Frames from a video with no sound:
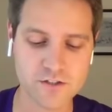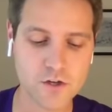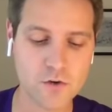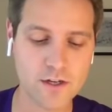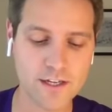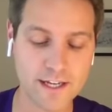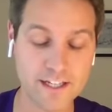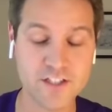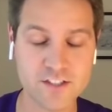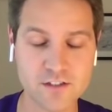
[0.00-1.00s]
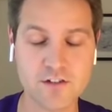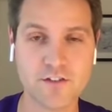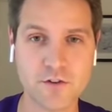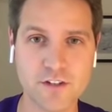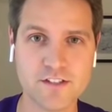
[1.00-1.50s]
So, and I just looked
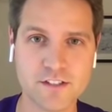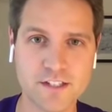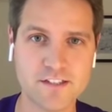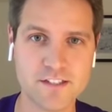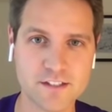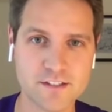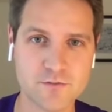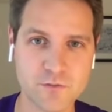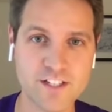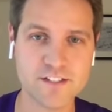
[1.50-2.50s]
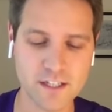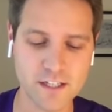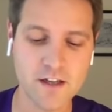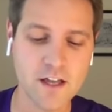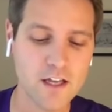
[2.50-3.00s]
through these statistics recently.